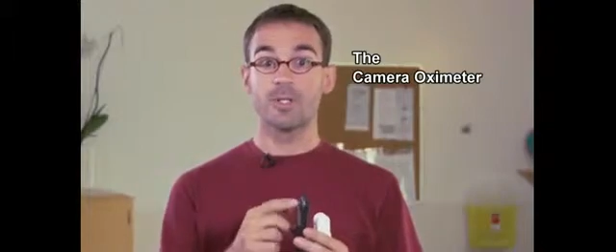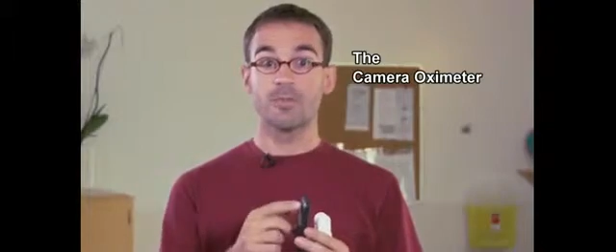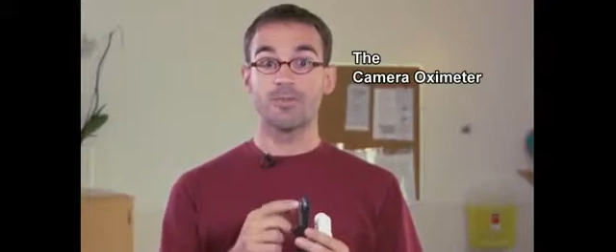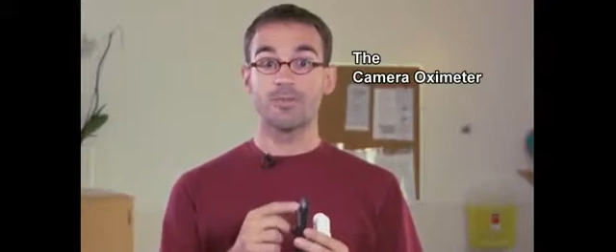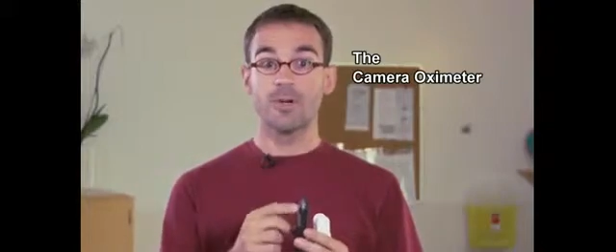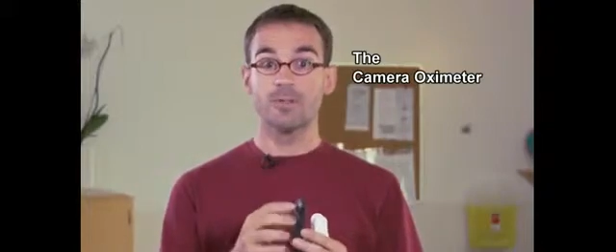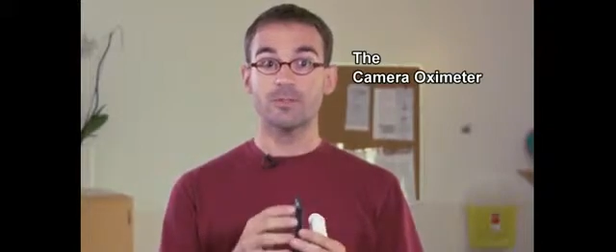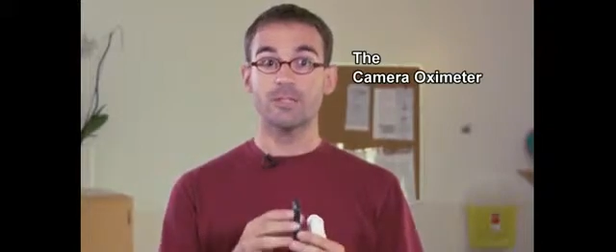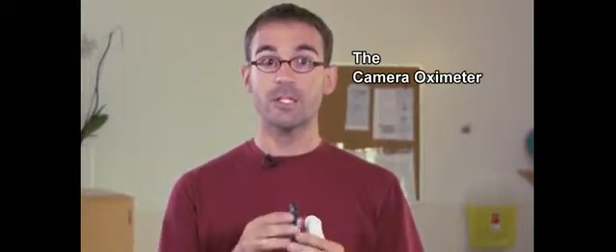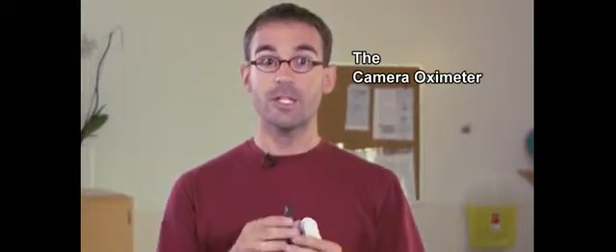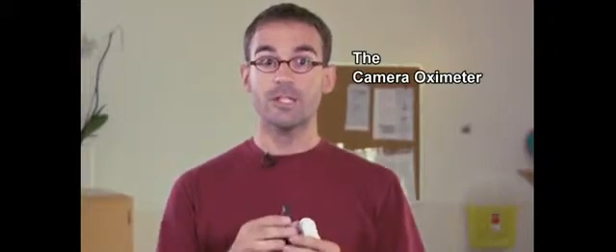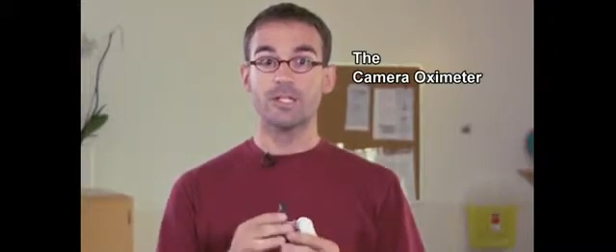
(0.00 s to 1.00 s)
on the phone
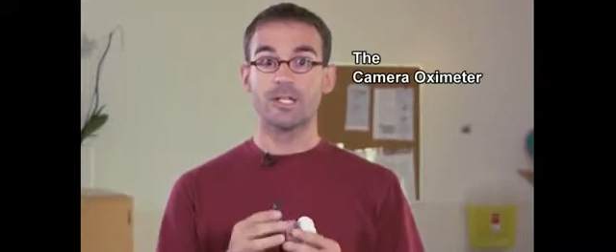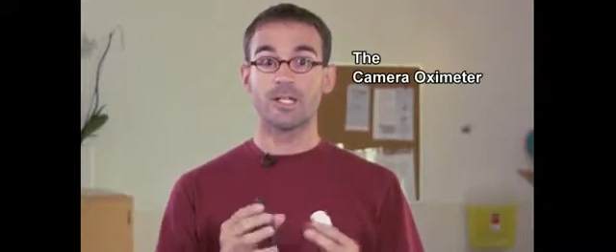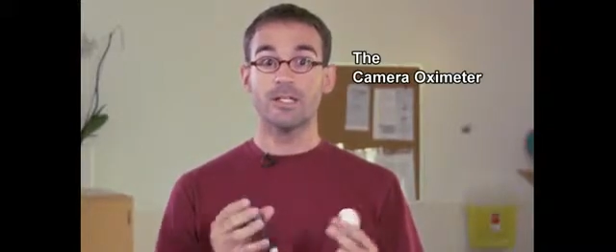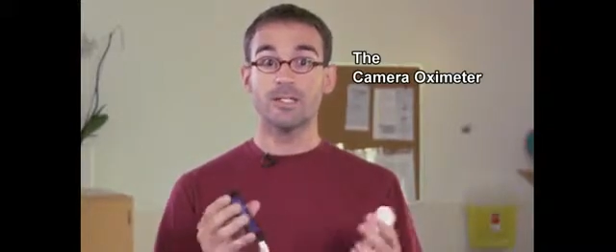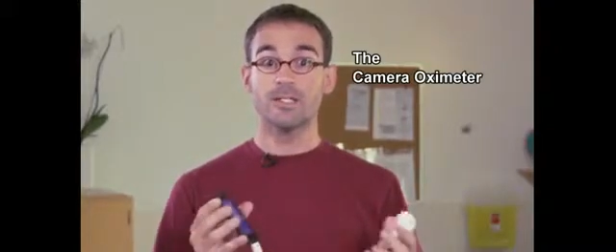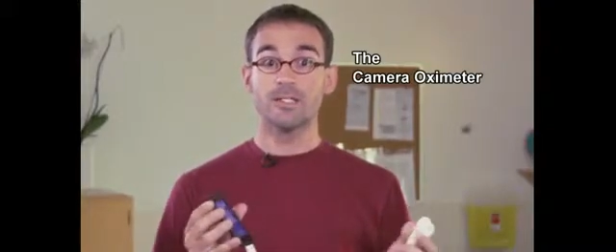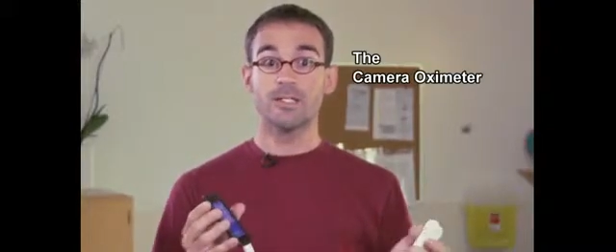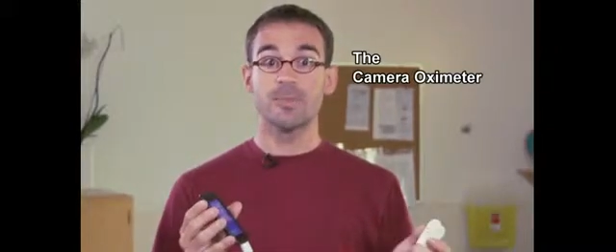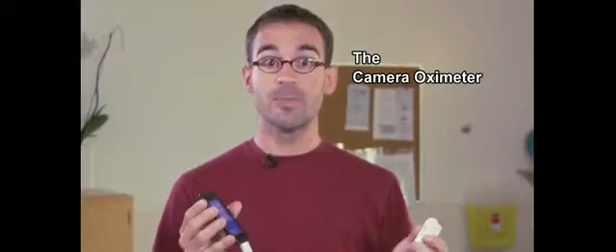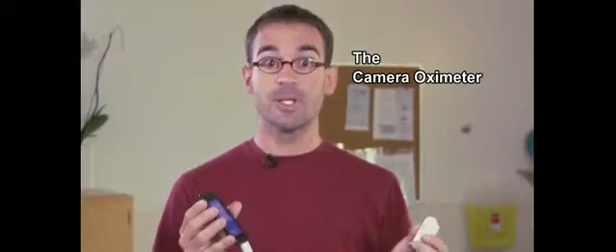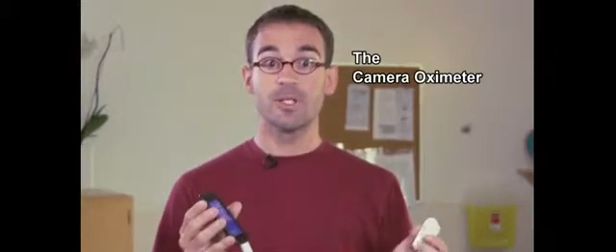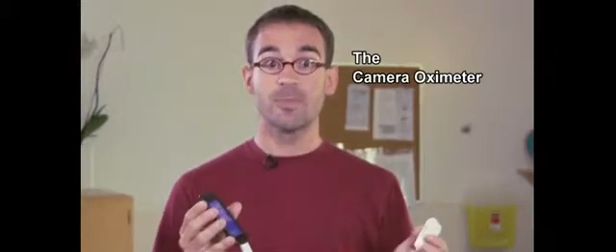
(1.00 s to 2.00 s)
that can easily
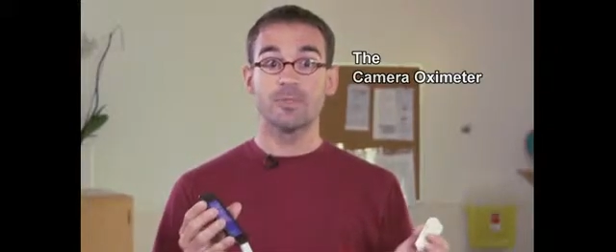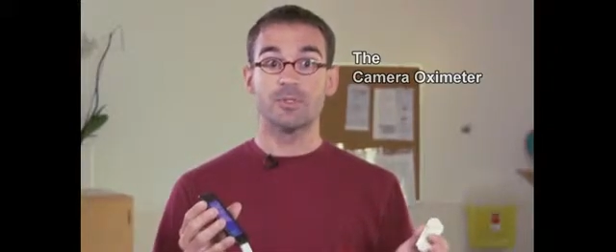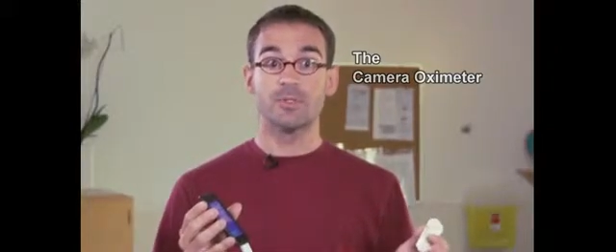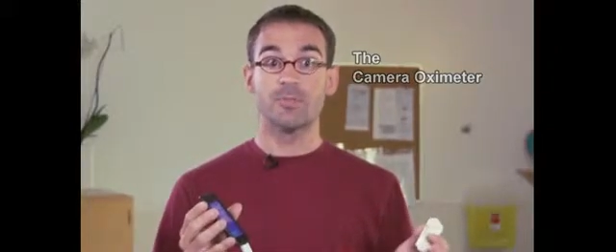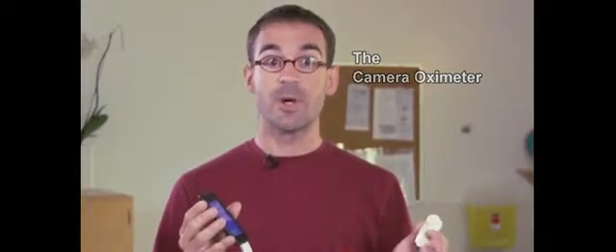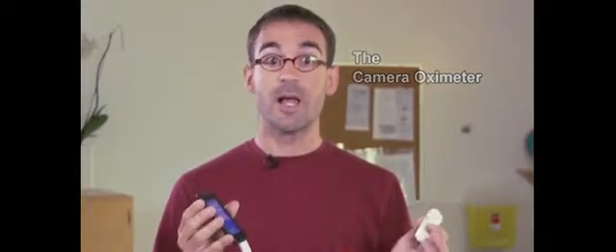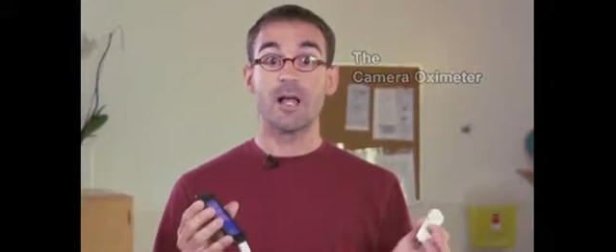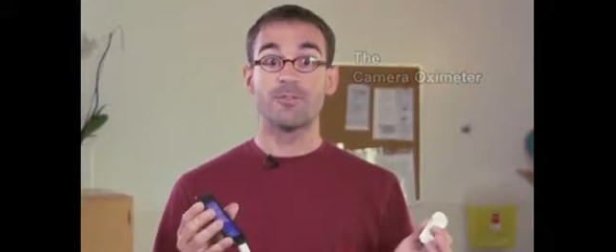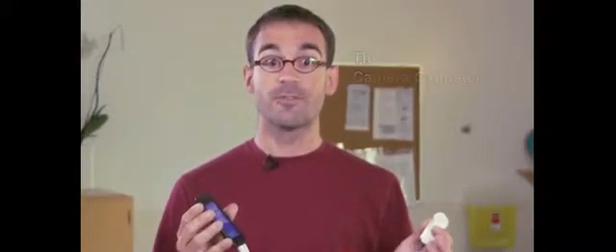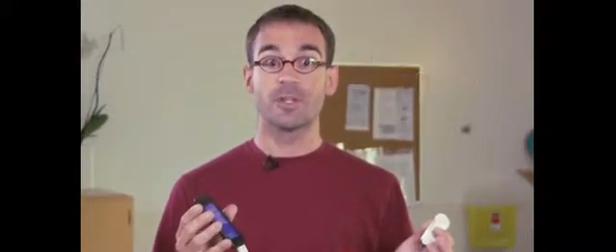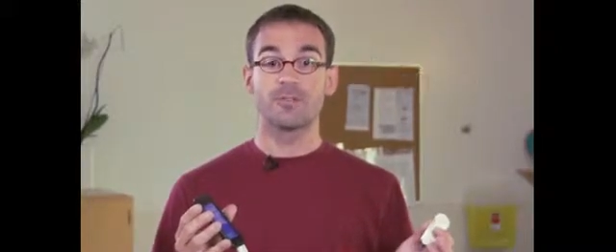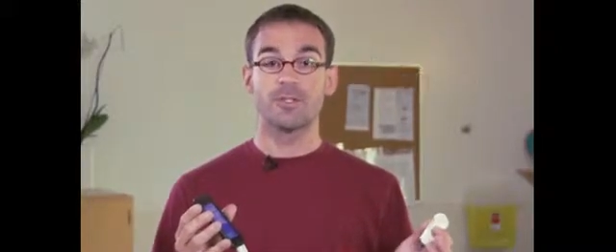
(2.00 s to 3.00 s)
be adopted by
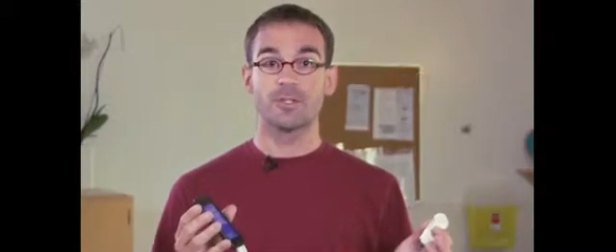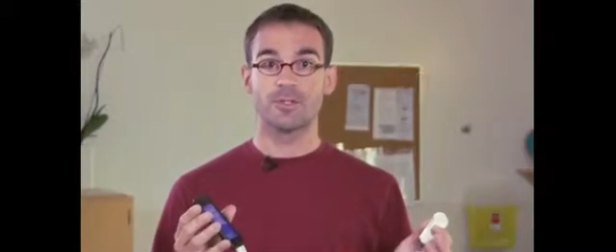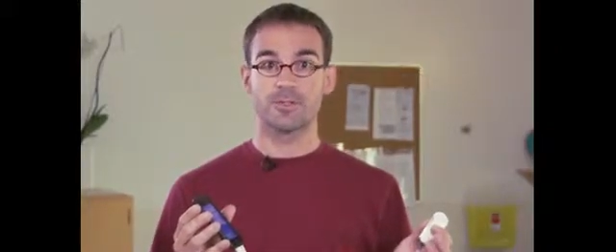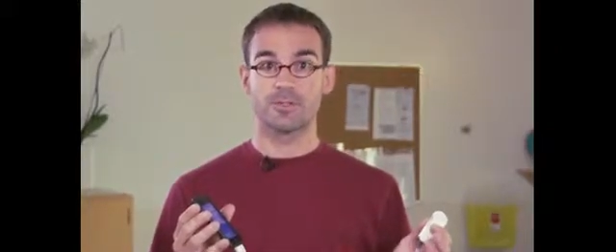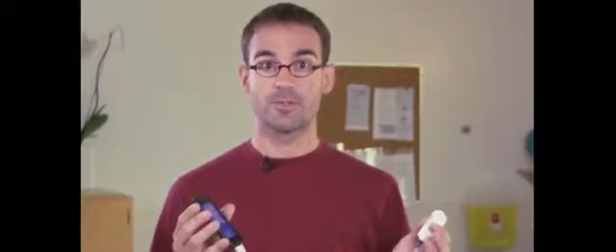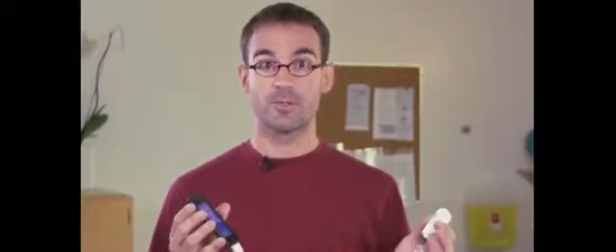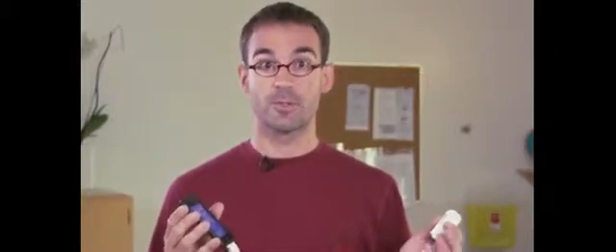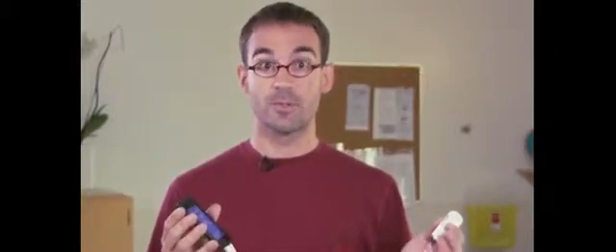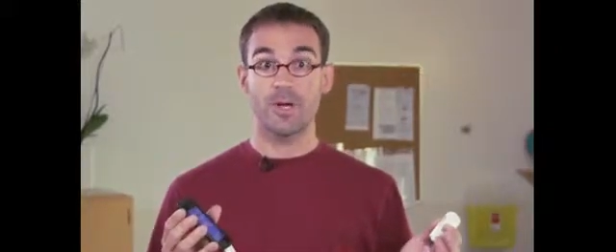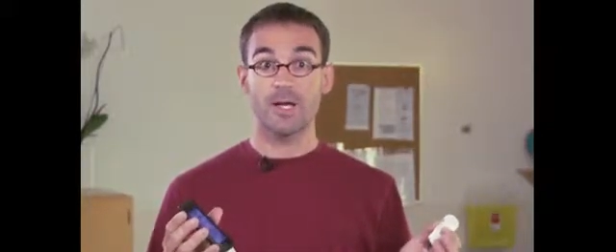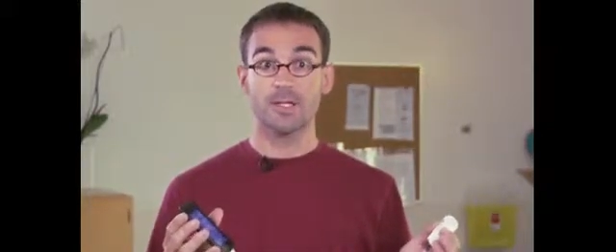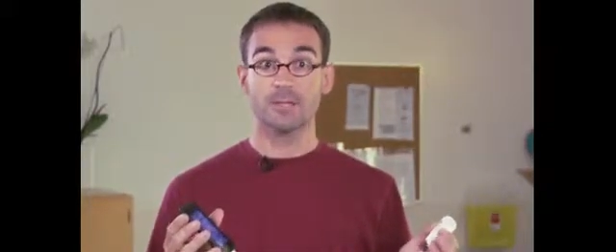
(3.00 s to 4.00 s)
healthcare workers
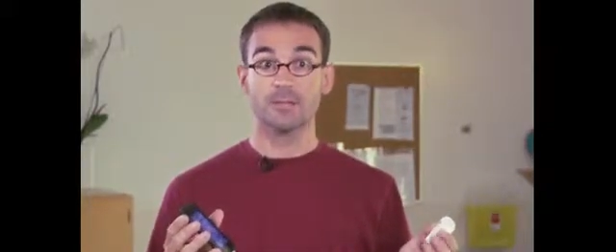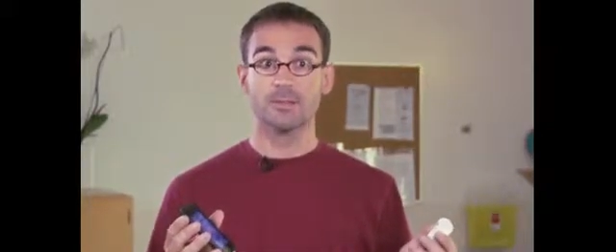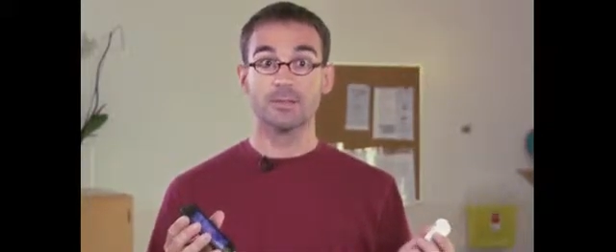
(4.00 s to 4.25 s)
worldwide.